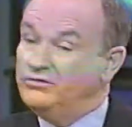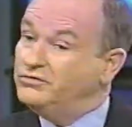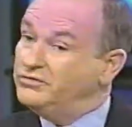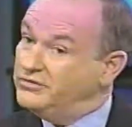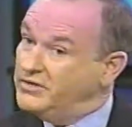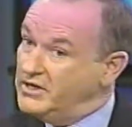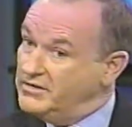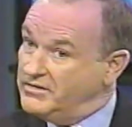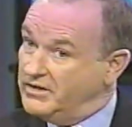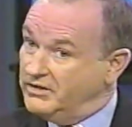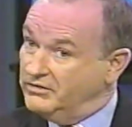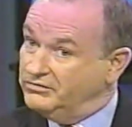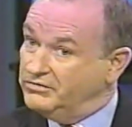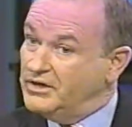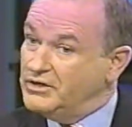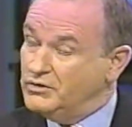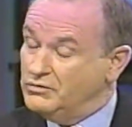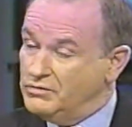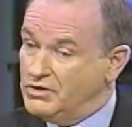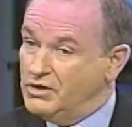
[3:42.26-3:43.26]
see this
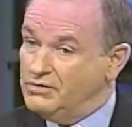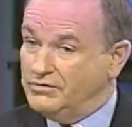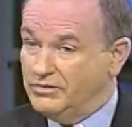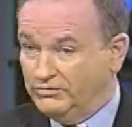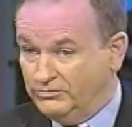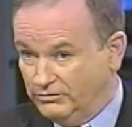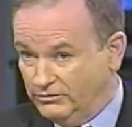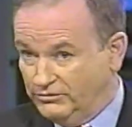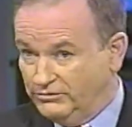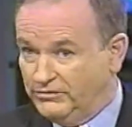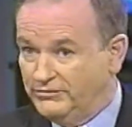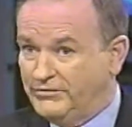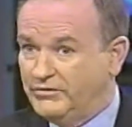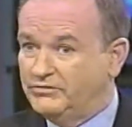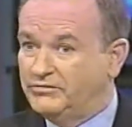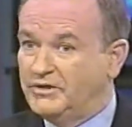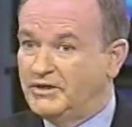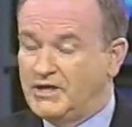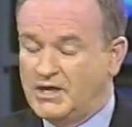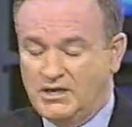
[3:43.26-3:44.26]
and you know this, you're a
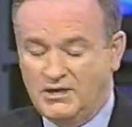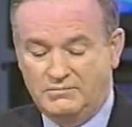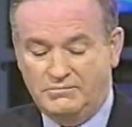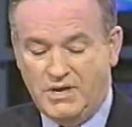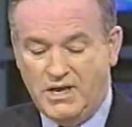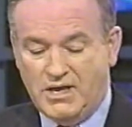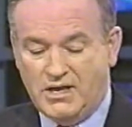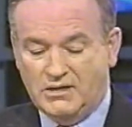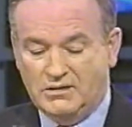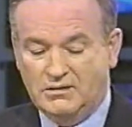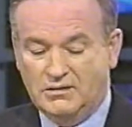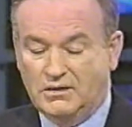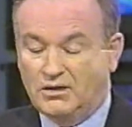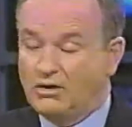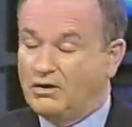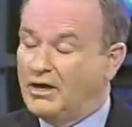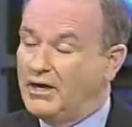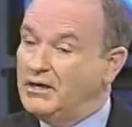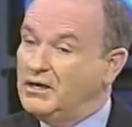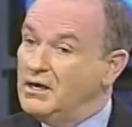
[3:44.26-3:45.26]
sophisticated man,
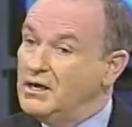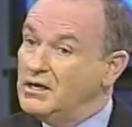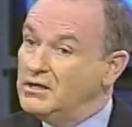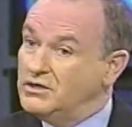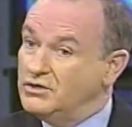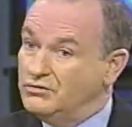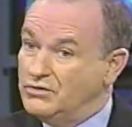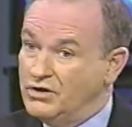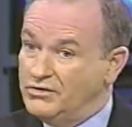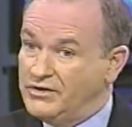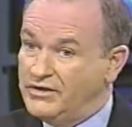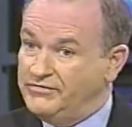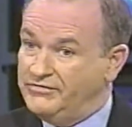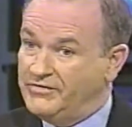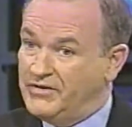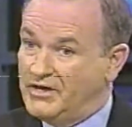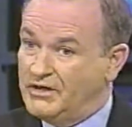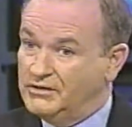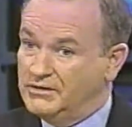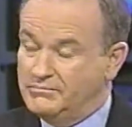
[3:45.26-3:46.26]
all right? You know they
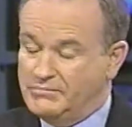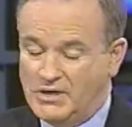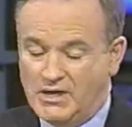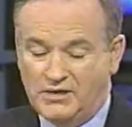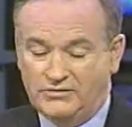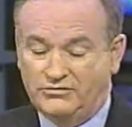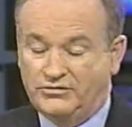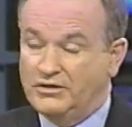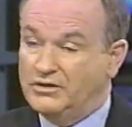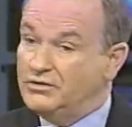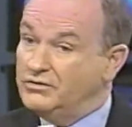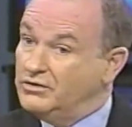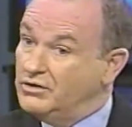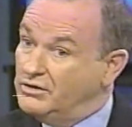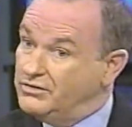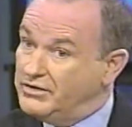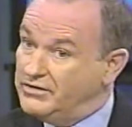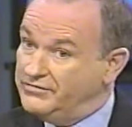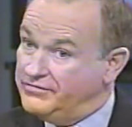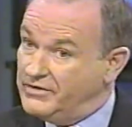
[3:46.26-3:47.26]
failed in Bosnia, you
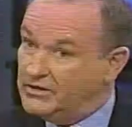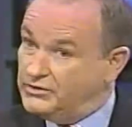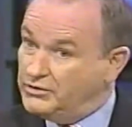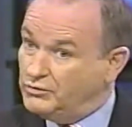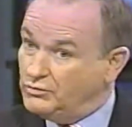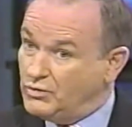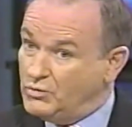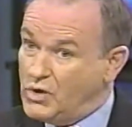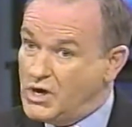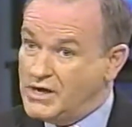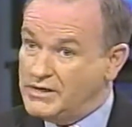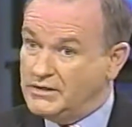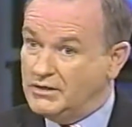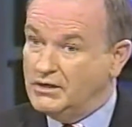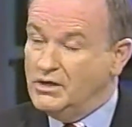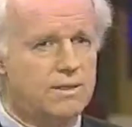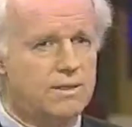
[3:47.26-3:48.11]
know they failed in Rwanda.